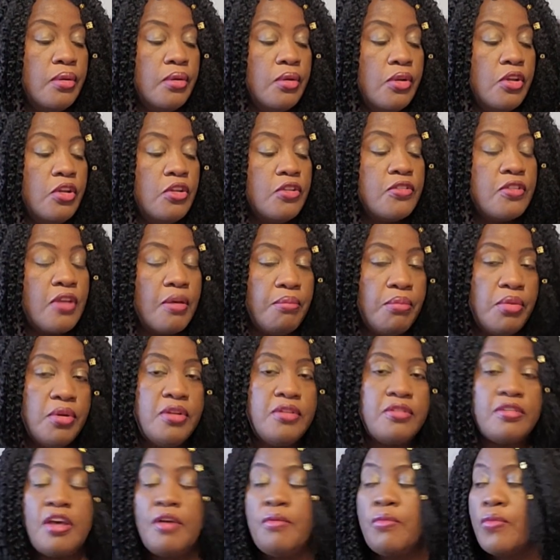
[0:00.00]
somebody
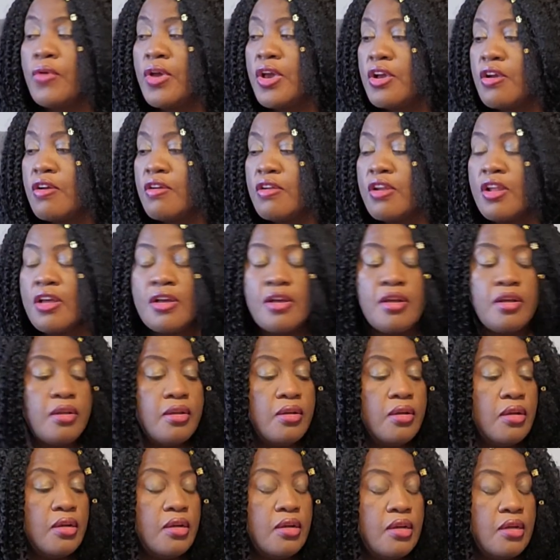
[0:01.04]
somewhere
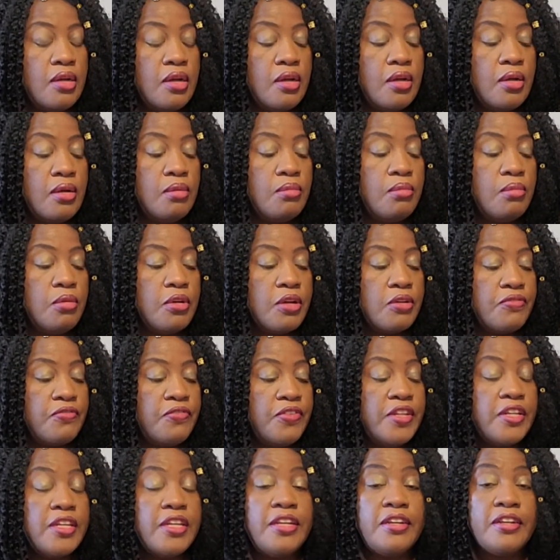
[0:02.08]
gonna
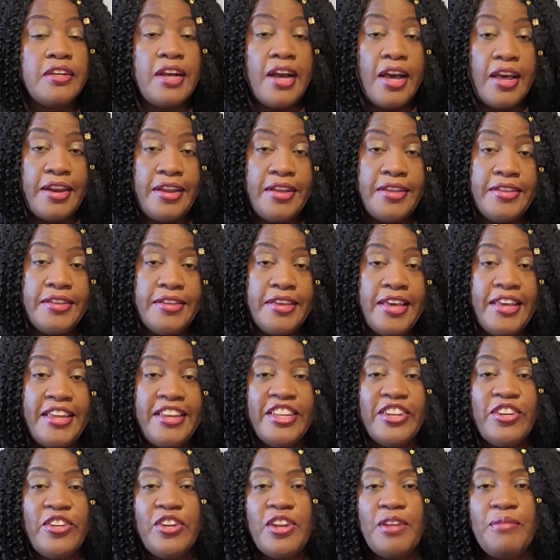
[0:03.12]
feel encouraged
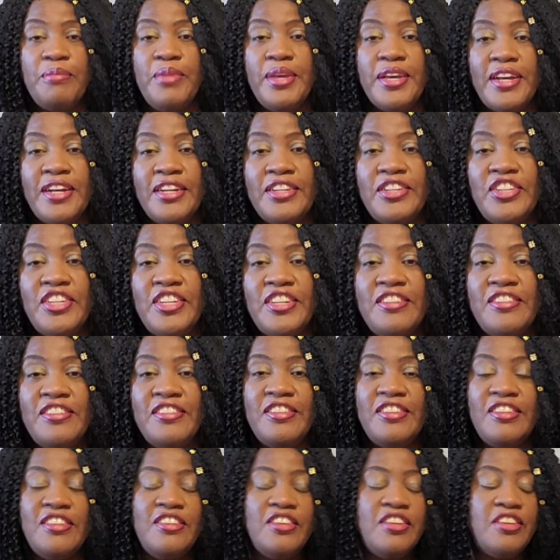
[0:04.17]
and gonna make a change
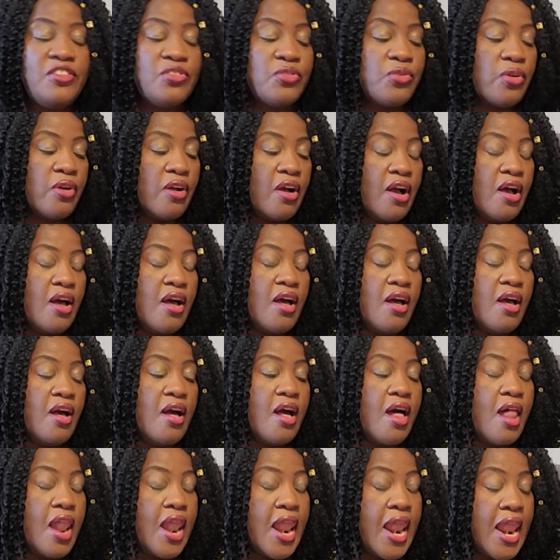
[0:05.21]
in his or her
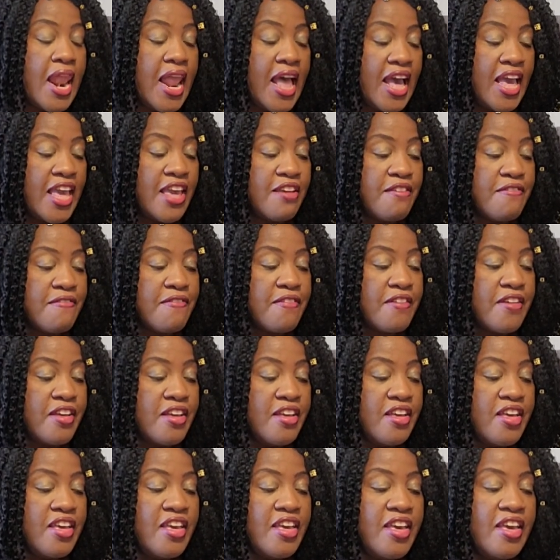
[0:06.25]
life,
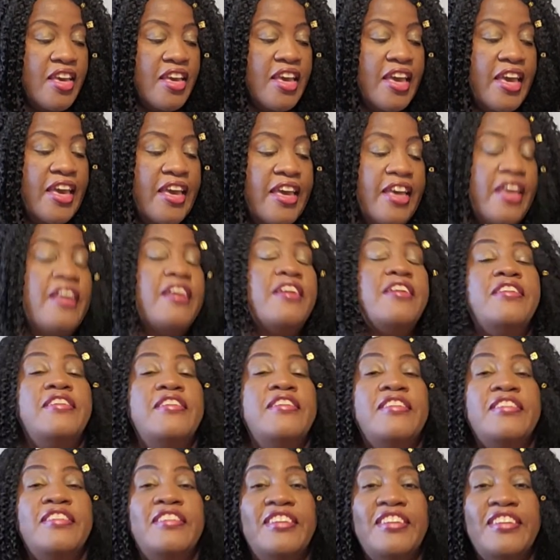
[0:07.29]

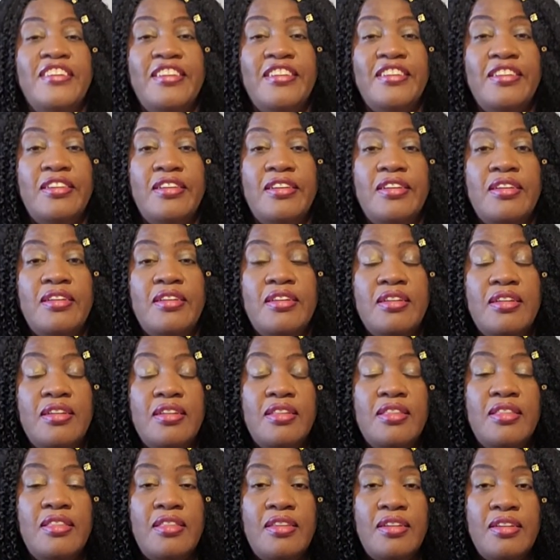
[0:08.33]
and
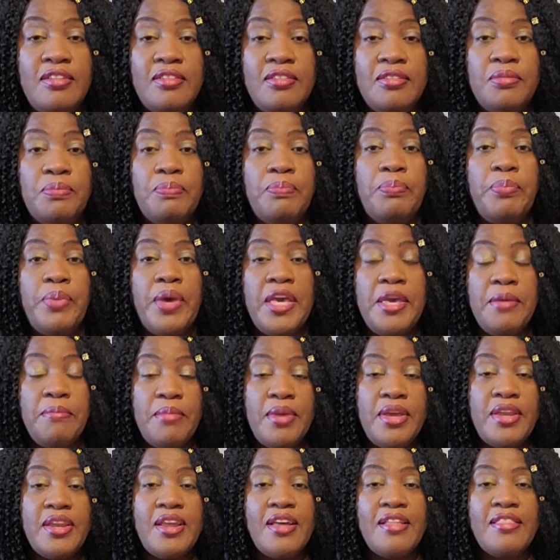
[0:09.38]
there is
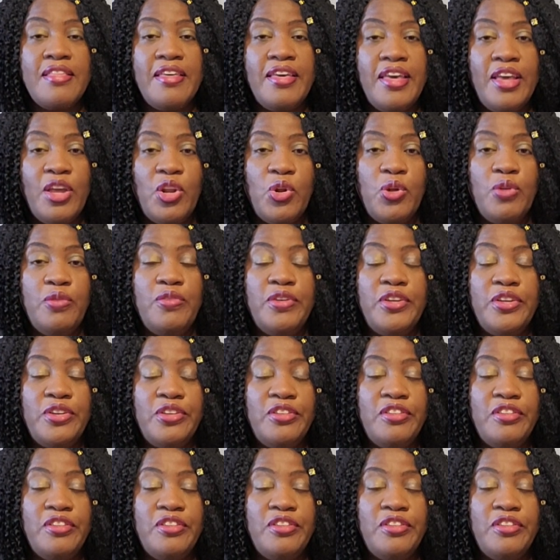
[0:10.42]
payment at the end of it.